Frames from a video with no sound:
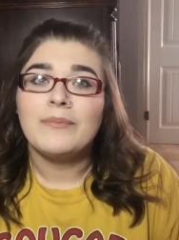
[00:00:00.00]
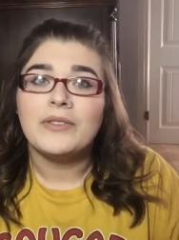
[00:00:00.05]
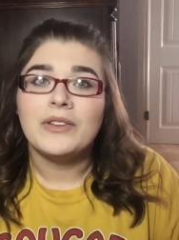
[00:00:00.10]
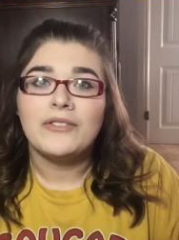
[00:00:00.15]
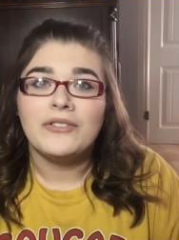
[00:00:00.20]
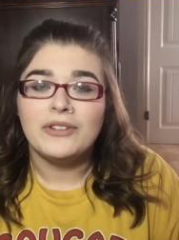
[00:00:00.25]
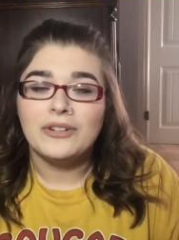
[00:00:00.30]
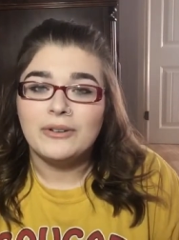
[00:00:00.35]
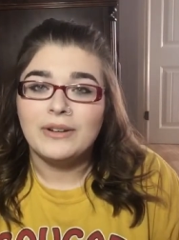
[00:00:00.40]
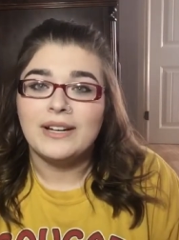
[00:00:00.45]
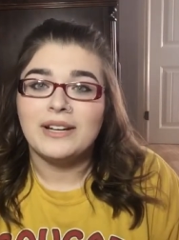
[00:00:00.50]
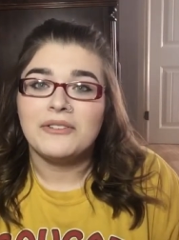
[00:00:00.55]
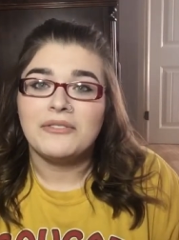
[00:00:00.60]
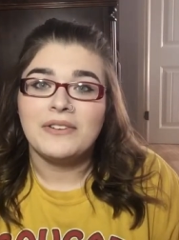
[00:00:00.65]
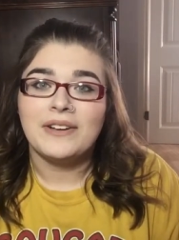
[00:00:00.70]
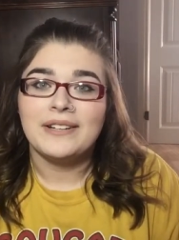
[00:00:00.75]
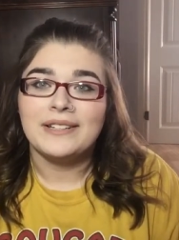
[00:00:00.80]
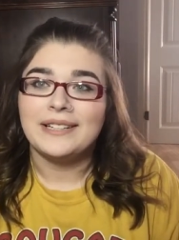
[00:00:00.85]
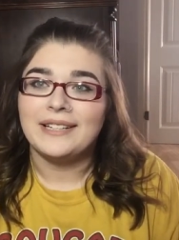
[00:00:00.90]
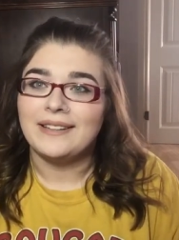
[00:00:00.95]
If you do get
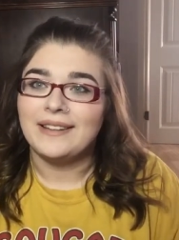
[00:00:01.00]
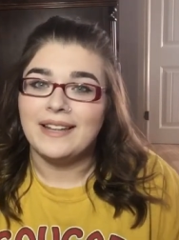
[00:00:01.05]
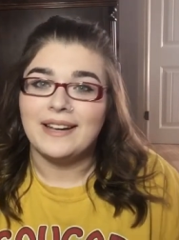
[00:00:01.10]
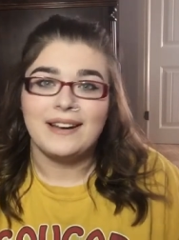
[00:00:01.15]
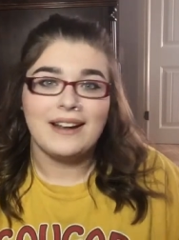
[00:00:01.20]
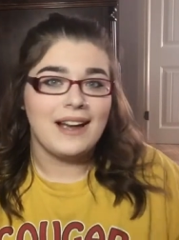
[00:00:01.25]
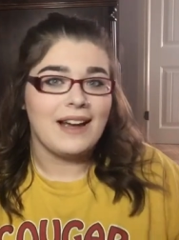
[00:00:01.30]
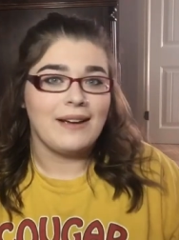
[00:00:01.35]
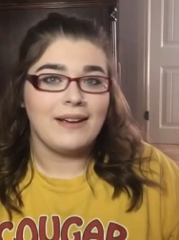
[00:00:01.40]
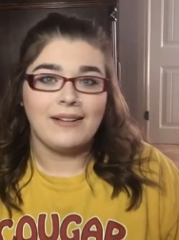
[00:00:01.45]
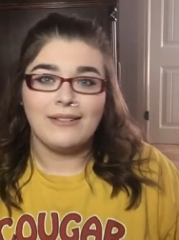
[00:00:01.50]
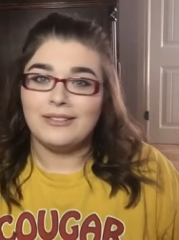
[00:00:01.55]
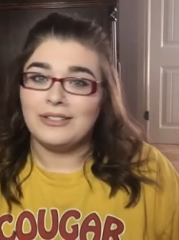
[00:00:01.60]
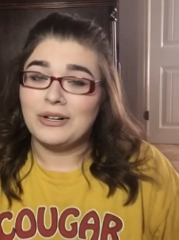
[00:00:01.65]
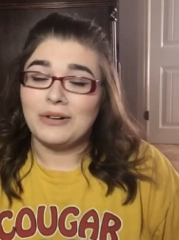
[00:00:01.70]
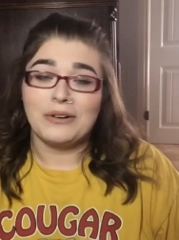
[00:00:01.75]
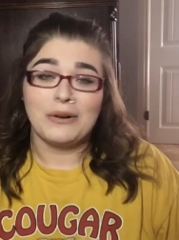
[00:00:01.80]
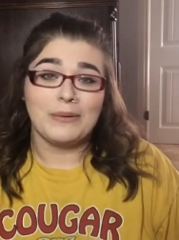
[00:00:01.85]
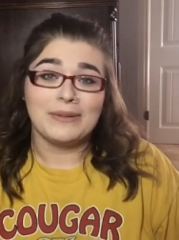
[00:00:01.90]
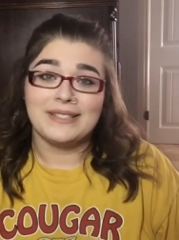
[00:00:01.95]
offended, then I
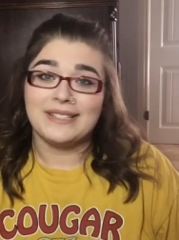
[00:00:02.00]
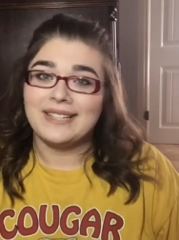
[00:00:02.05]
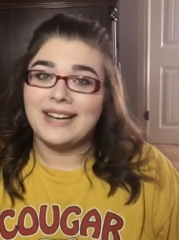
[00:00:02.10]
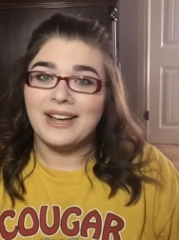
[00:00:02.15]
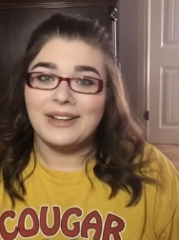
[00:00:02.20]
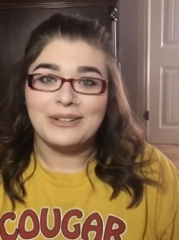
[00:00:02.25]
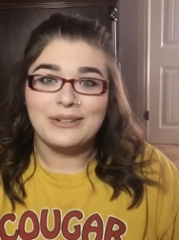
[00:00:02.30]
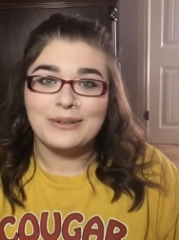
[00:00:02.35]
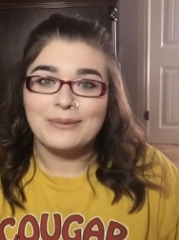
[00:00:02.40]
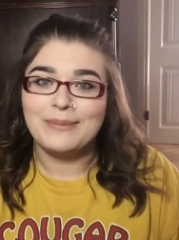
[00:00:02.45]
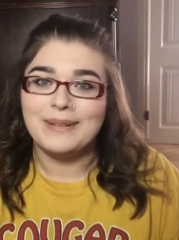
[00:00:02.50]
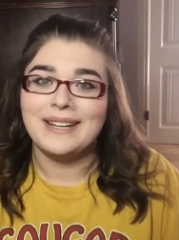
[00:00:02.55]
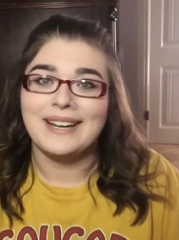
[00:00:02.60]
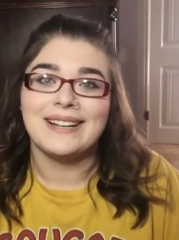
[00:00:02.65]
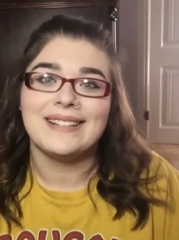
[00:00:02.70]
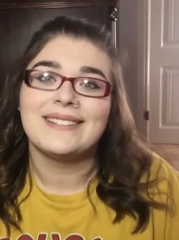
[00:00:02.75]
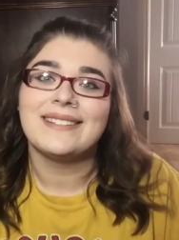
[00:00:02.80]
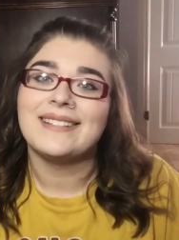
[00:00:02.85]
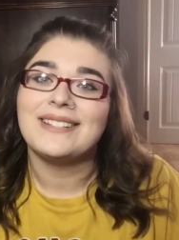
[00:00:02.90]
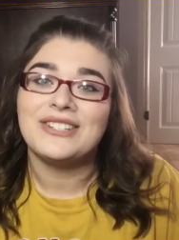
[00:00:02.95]
don't know what to tell you
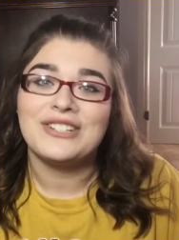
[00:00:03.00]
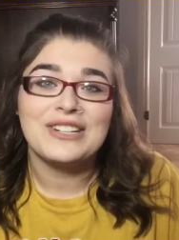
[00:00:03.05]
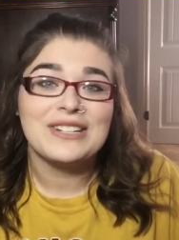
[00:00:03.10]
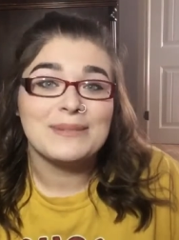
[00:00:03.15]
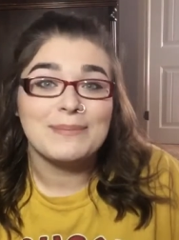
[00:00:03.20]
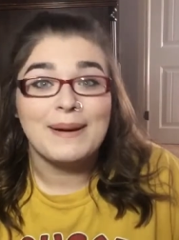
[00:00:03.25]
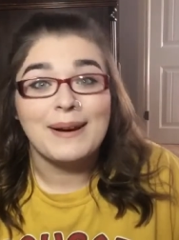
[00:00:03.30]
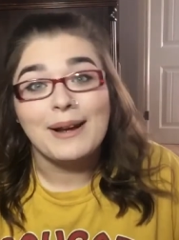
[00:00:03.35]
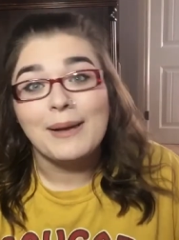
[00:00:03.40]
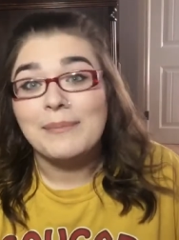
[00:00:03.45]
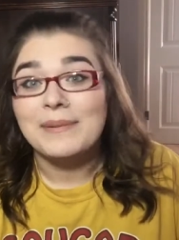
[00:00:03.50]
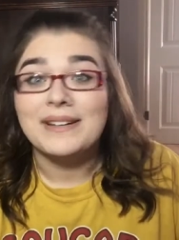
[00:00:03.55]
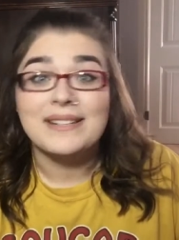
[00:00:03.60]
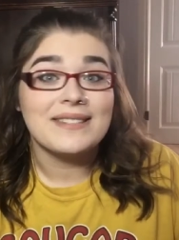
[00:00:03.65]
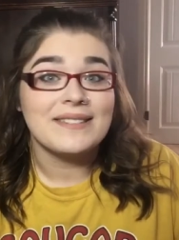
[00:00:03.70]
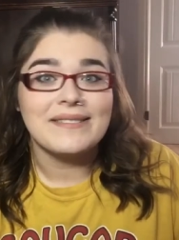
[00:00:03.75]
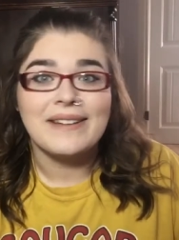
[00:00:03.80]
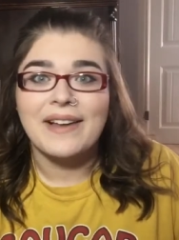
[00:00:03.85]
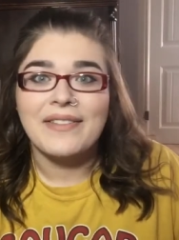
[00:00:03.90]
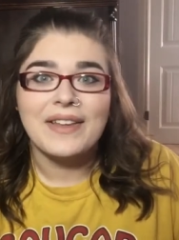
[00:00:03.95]
because it's just makeup and
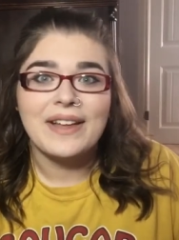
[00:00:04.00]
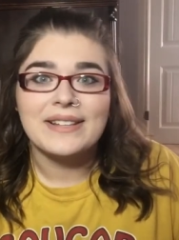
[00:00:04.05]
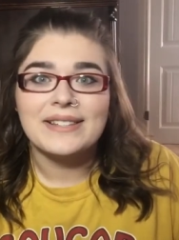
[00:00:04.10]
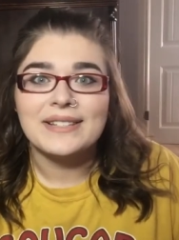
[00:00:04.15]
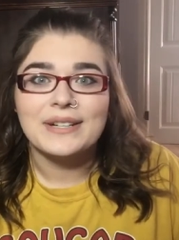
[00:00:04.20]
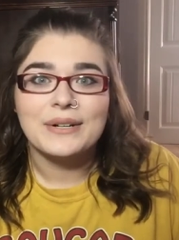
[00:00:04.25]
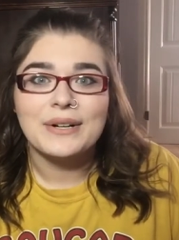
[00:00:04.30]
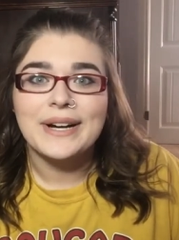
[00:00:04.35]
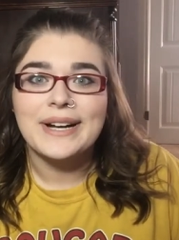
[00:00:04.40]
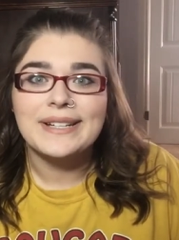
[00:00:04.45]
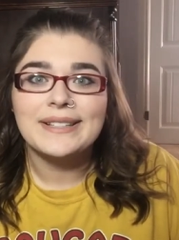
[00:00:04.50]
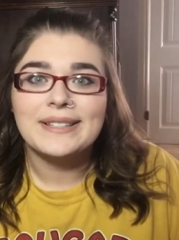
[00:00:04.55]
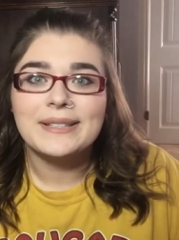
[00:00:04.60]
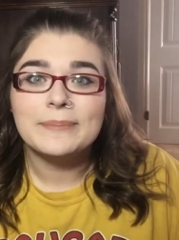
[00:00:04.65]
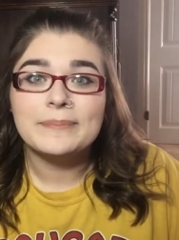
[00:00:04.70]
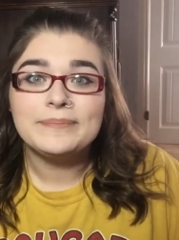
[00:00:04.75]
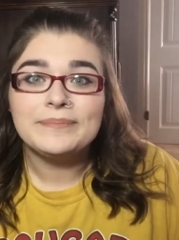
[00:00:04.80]
it's not that serious.